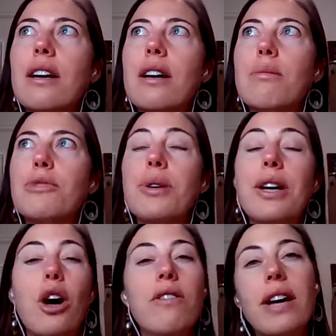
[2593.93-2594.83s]
um,
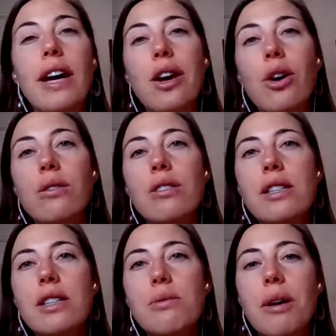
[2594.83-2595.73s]
doing overnight
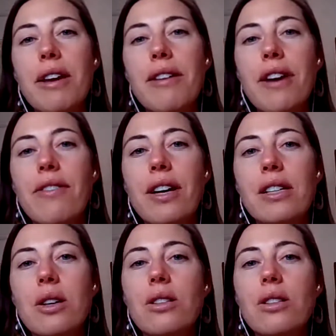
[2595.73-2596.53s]
oats is one of my favorites.